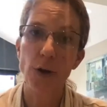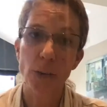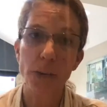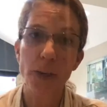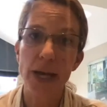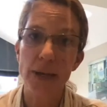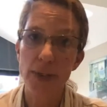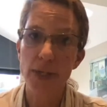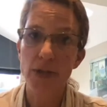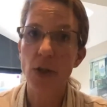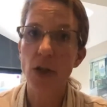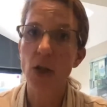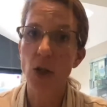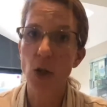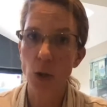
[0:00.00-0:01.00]
baby's
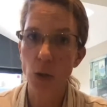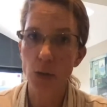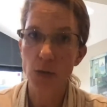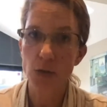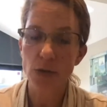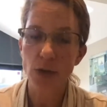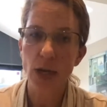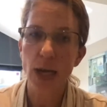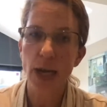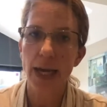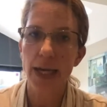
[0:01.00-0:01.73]
cues in